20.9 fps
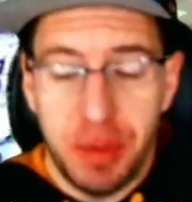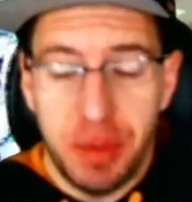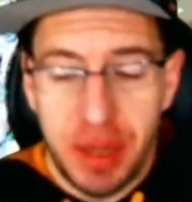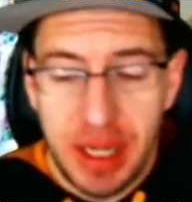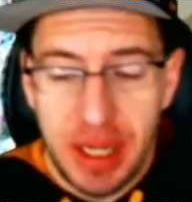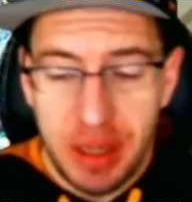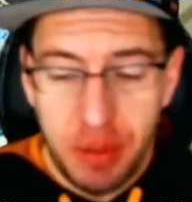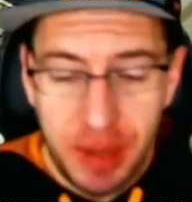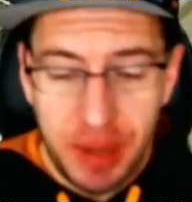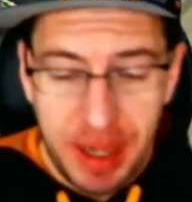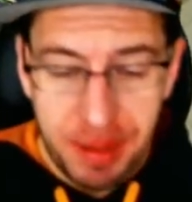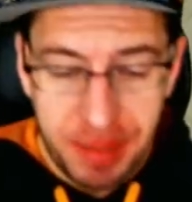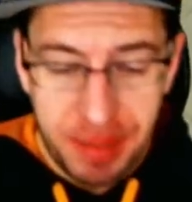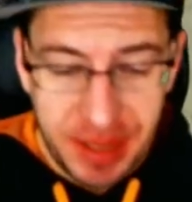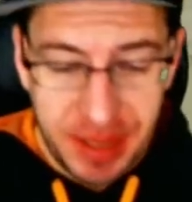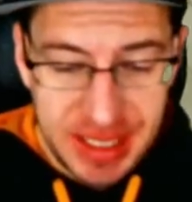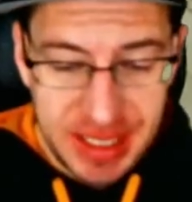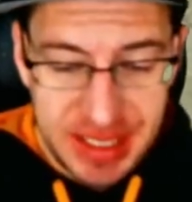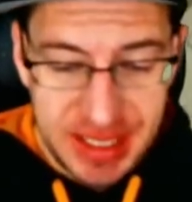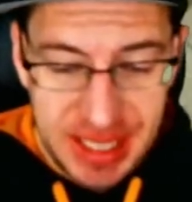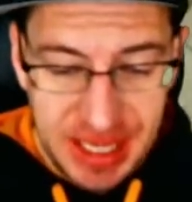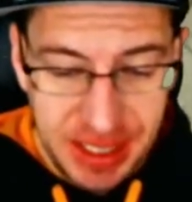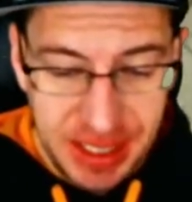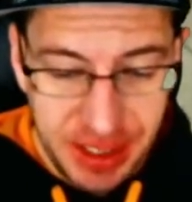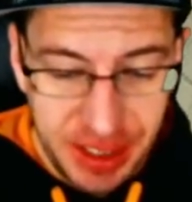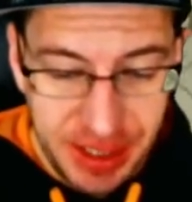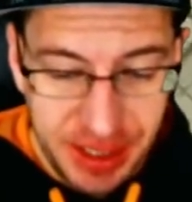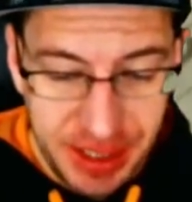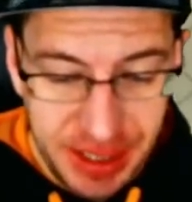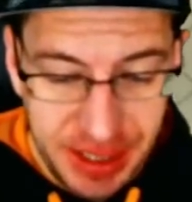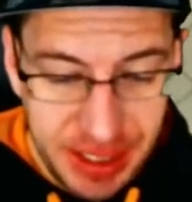went up against a
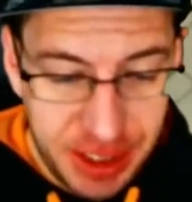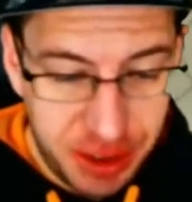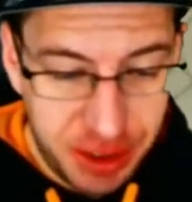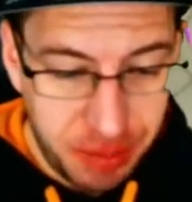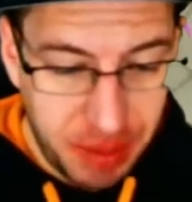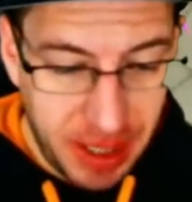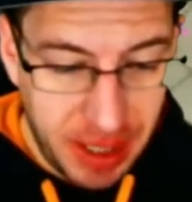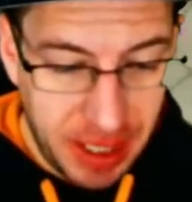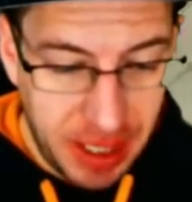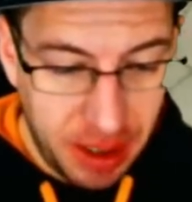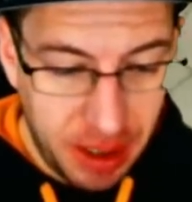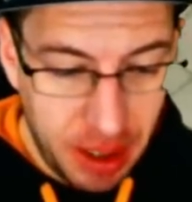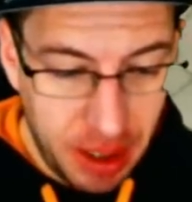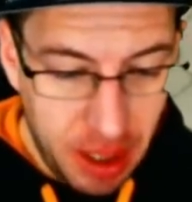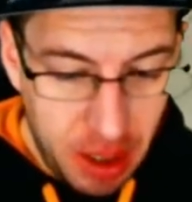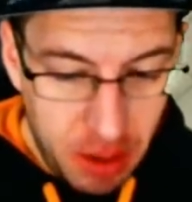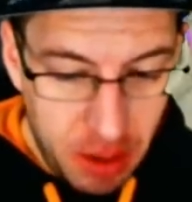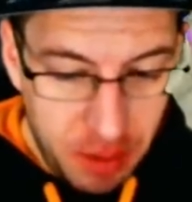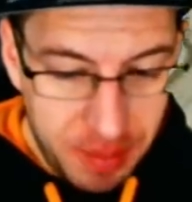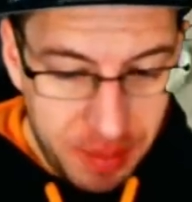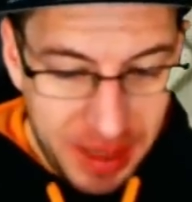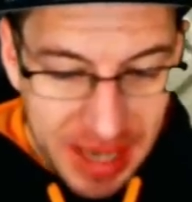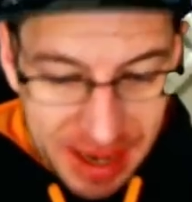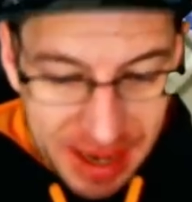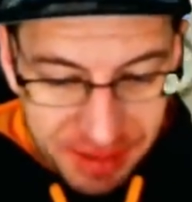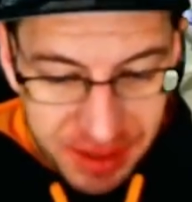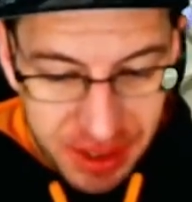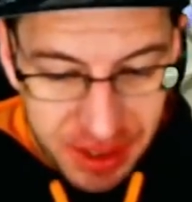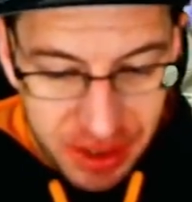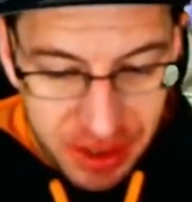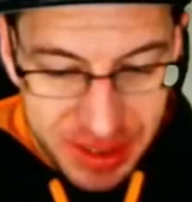Lich player. We might
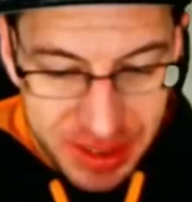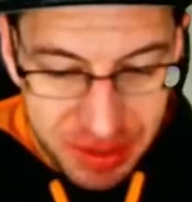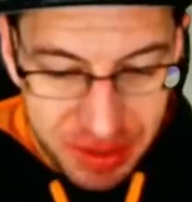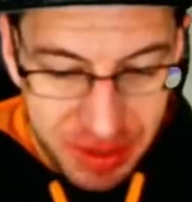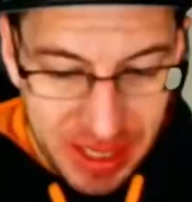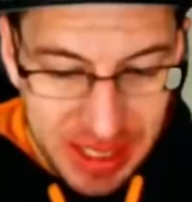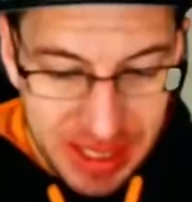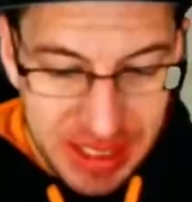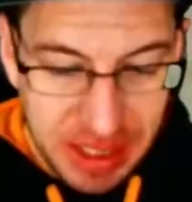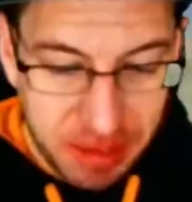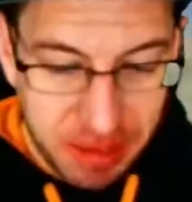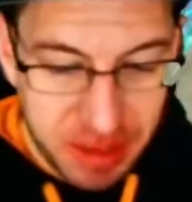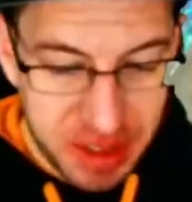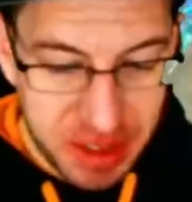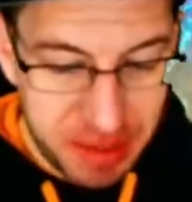have to do this one at double